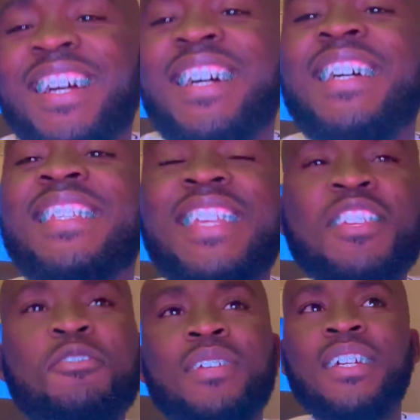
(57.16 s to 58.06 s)
It's a
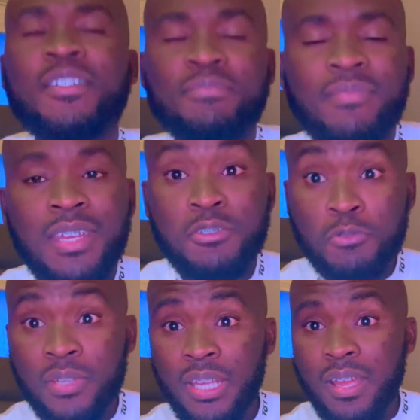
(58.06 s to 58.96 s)
new year. New
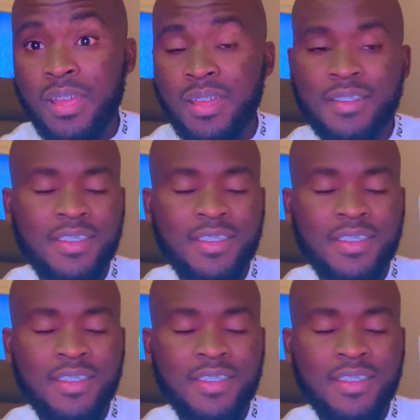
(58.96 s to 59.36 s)
year.